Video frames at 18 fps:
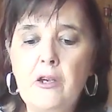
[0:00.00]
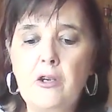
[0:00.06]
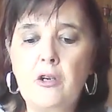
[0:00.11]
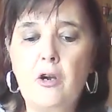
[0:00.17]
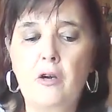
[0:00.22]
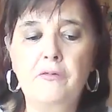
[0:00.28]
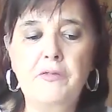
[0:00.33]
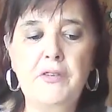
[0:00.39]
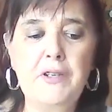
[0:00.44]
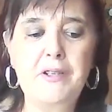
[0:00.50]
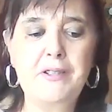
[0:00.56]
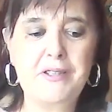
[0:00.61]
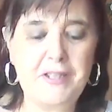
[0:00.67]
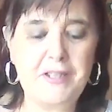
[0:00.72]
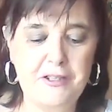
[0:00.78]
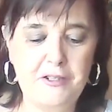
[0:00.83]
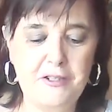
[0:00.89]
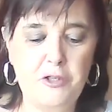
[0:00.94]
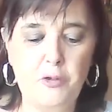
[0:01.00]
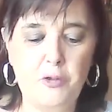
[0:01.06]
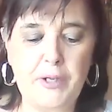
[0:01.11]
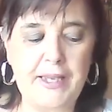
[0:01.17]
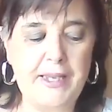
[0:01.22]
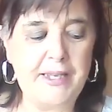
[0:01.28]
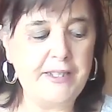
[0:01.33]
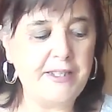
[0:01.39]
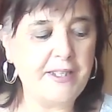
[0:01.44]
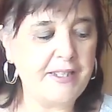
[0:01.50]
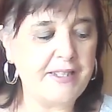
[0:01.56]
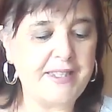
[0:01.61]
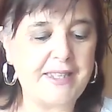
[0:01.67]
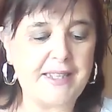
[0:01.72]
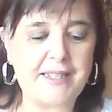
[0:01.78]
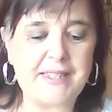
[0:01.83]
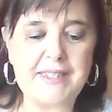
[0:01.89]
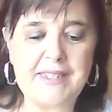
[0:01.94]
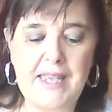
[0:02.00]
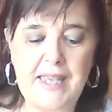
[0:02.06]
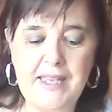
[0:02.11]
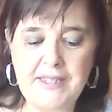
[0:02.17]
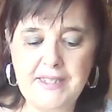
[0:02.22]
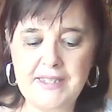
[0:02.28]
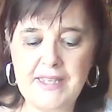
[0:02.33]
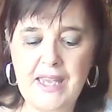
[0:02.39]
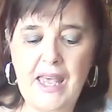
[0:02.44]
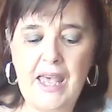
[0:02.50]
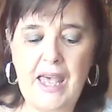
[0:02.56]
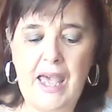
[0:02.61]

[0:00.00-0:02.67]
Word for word: Confidence is your key to success